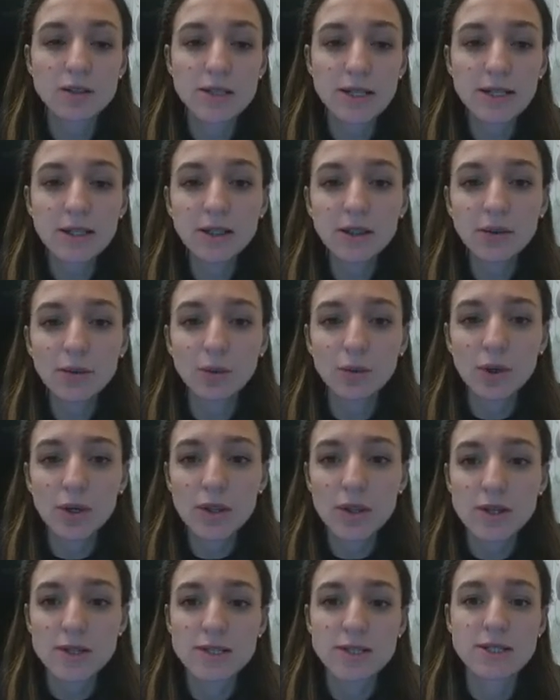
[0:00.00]
dealing with
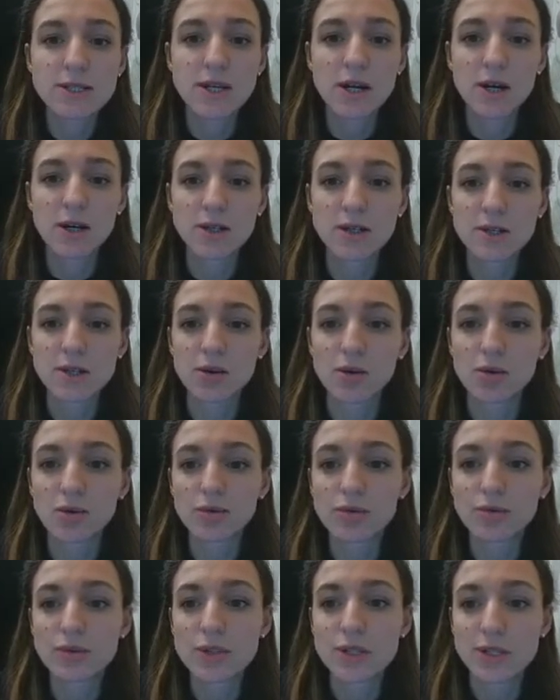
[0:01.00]
the study
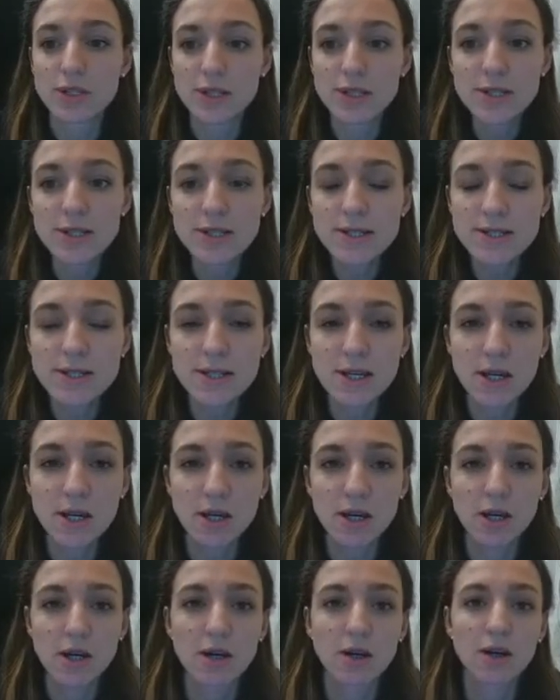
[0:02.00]
of teeth,
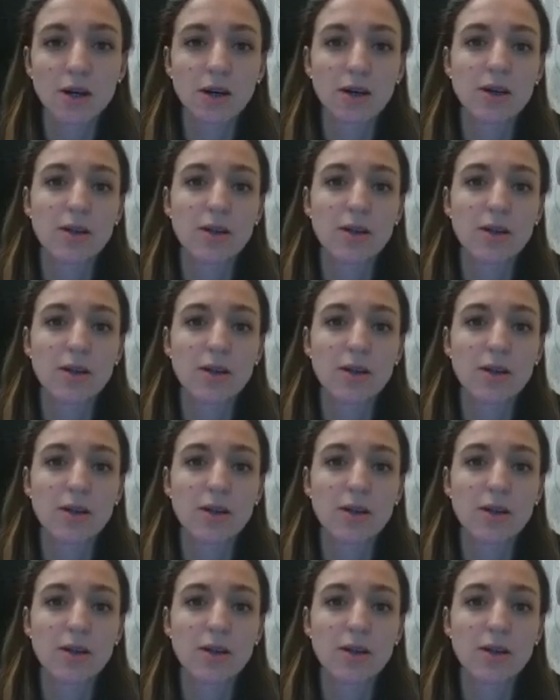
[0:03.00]
uh,